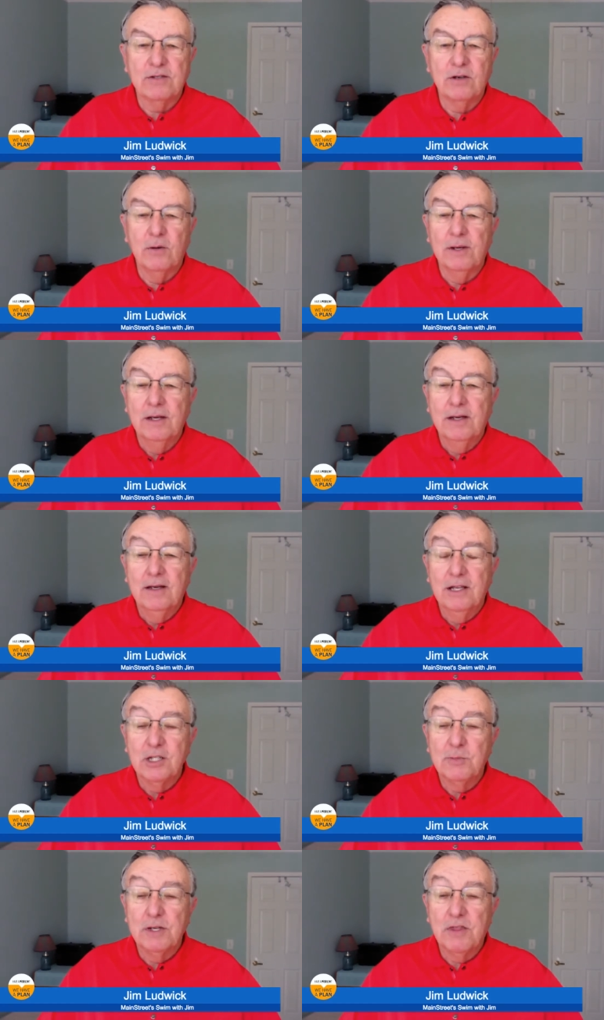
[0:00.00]
So,
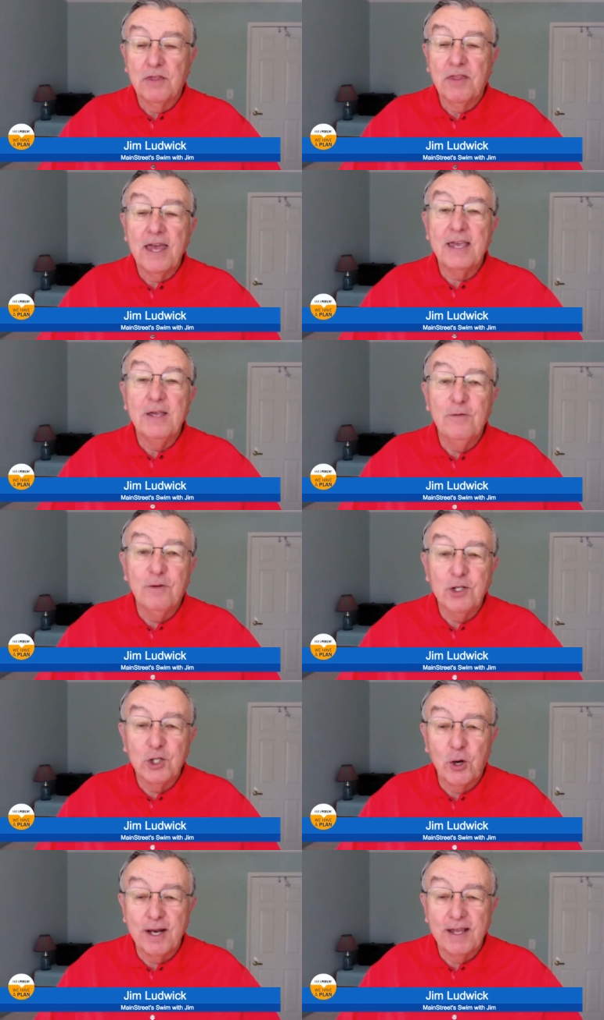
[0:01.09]
Elizabeth, thank you for
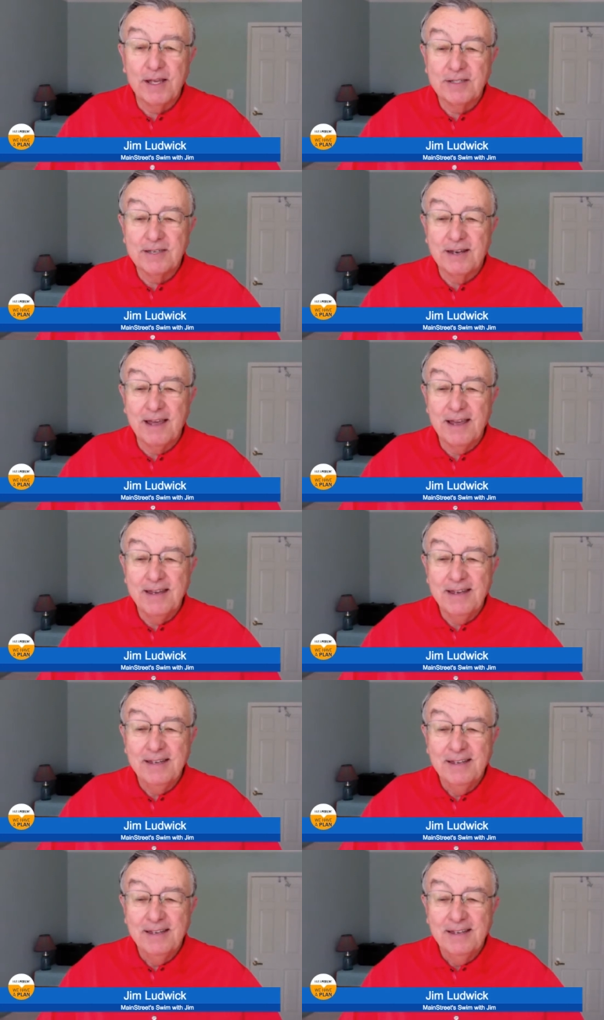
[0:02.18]
joining us today.
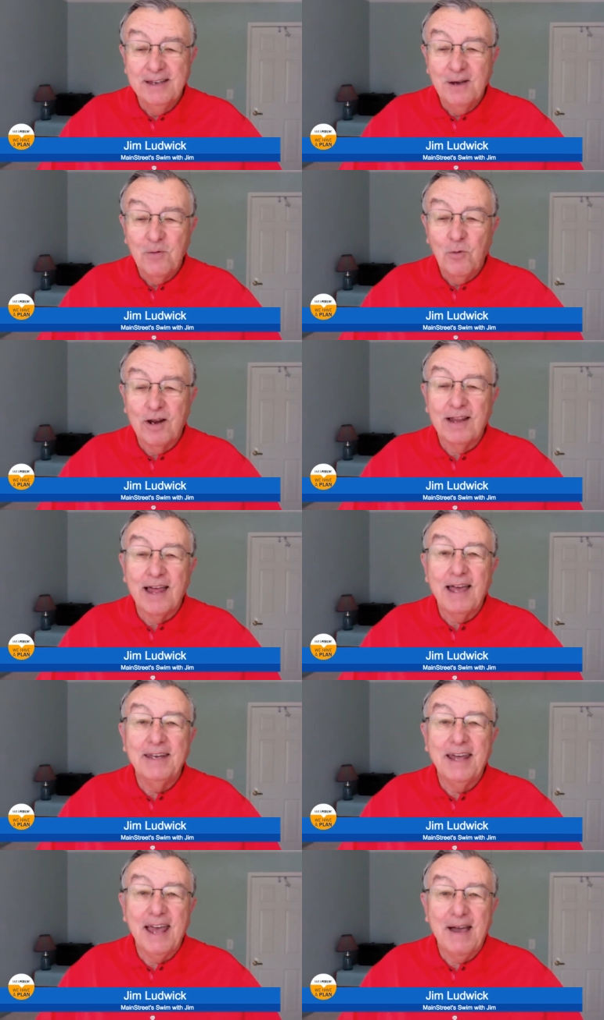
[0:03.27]
We're
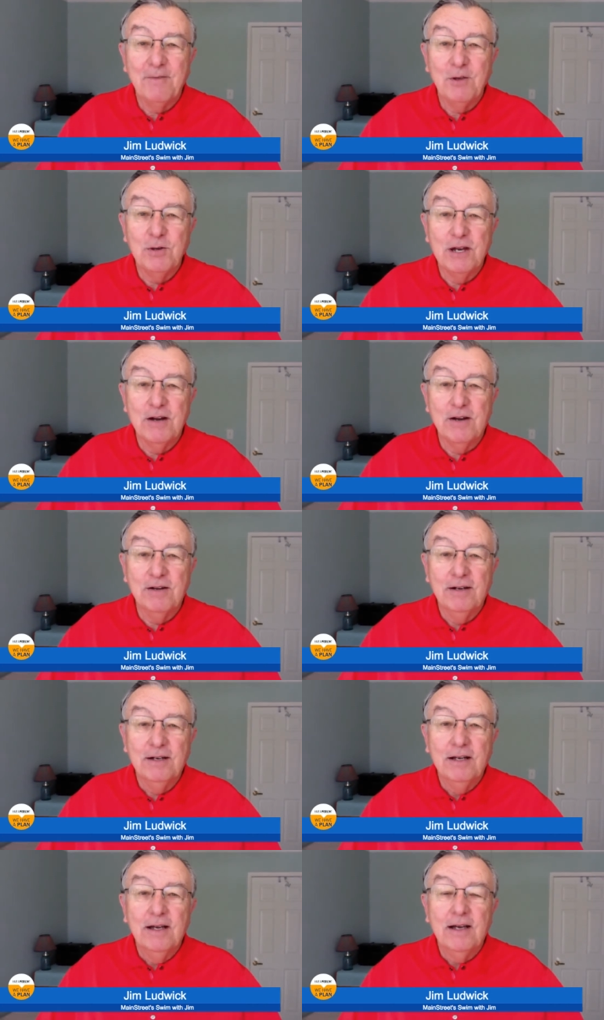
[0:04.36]
glad to have you here.
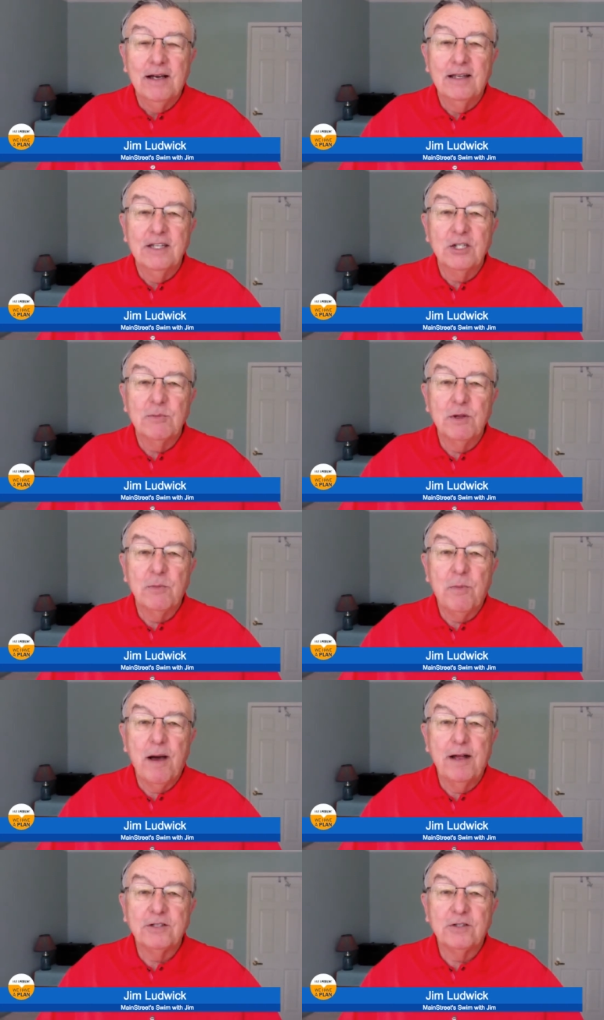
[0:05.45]
Elizabeth
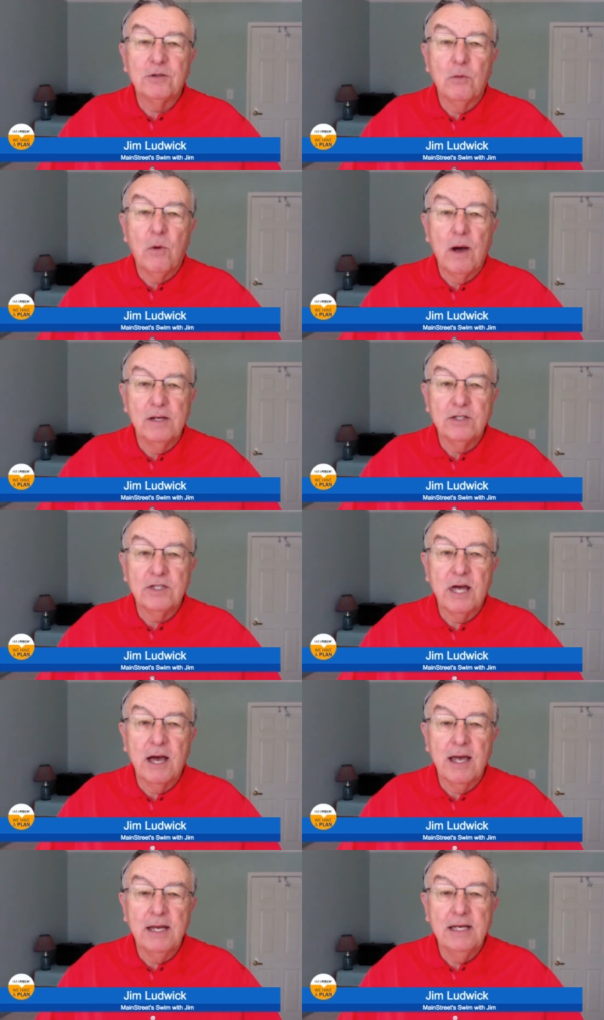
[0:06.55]
Potts
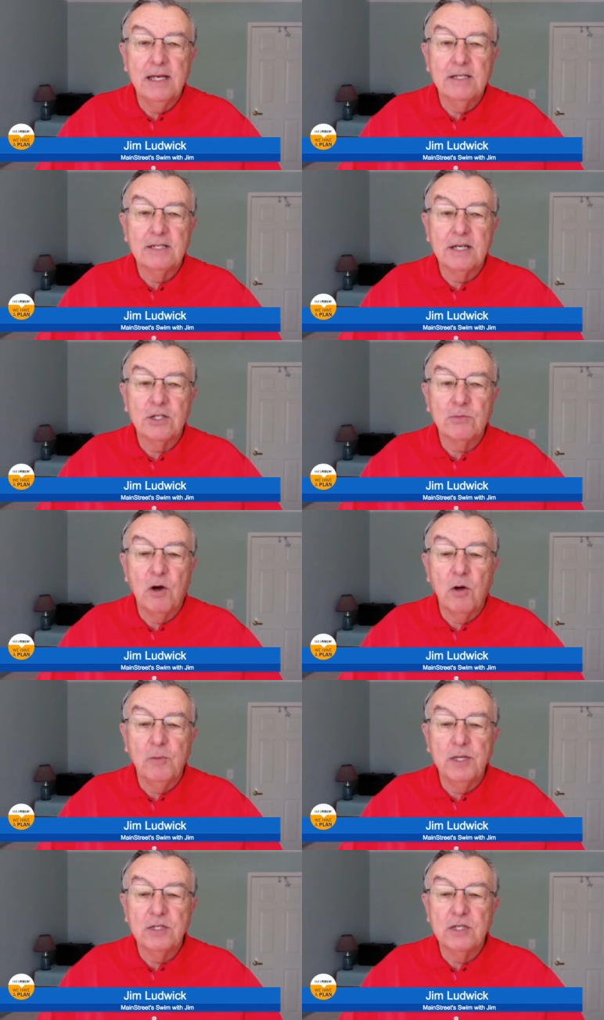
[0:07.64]
Weinstein is a small
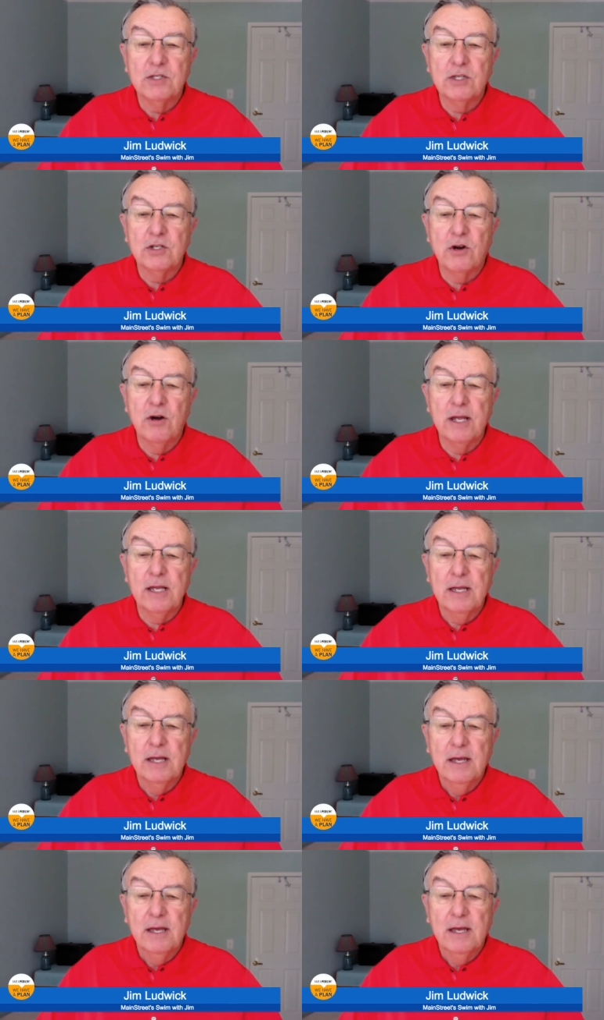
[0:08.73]
business attorney.